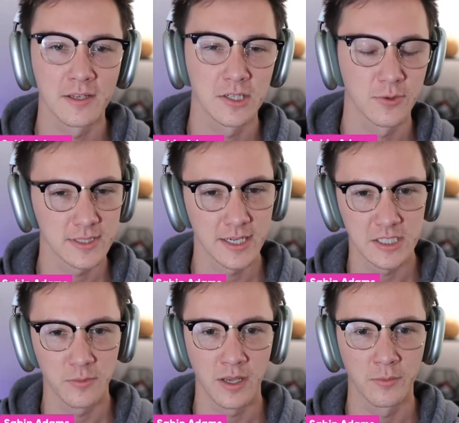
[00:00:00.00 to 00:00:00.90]
So it's nice to
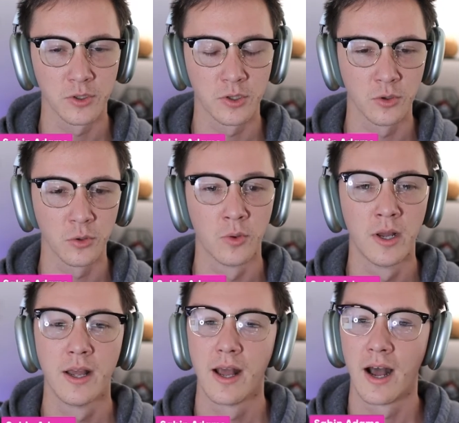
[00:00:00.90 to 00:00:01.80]
be able to
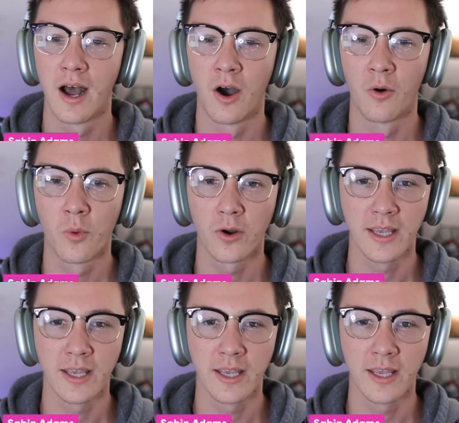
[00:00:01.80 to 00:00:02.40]
work